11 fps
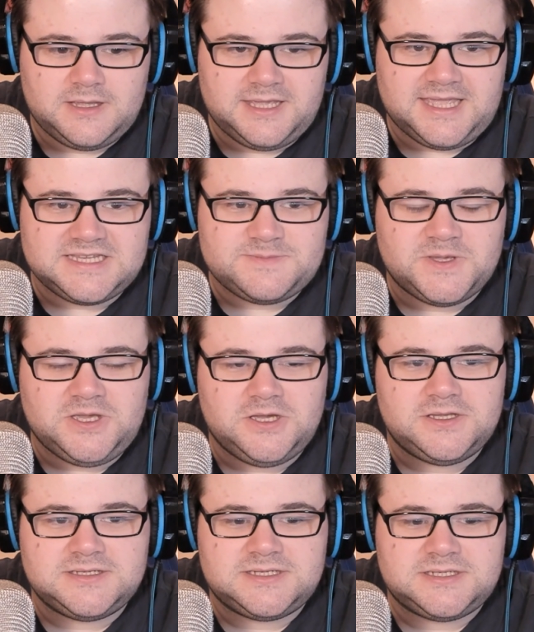I guess
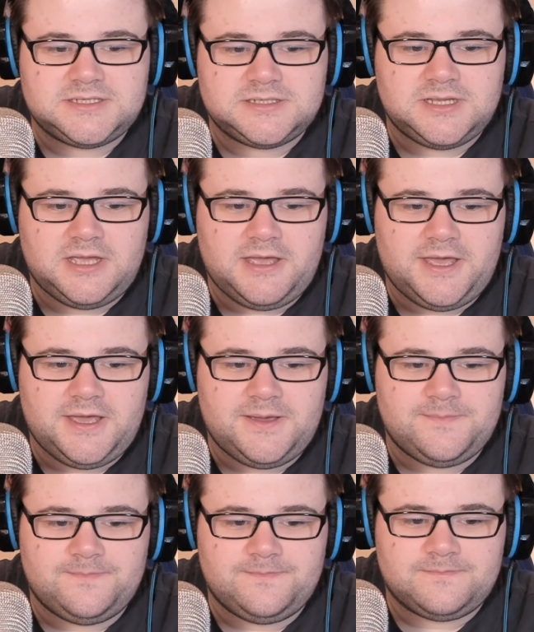because
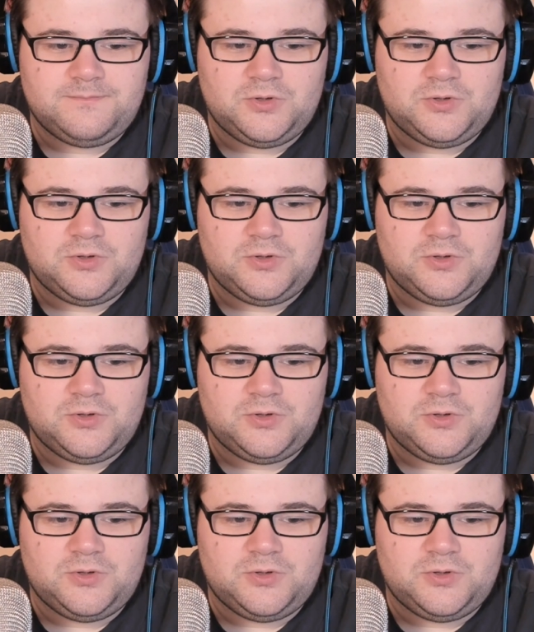um,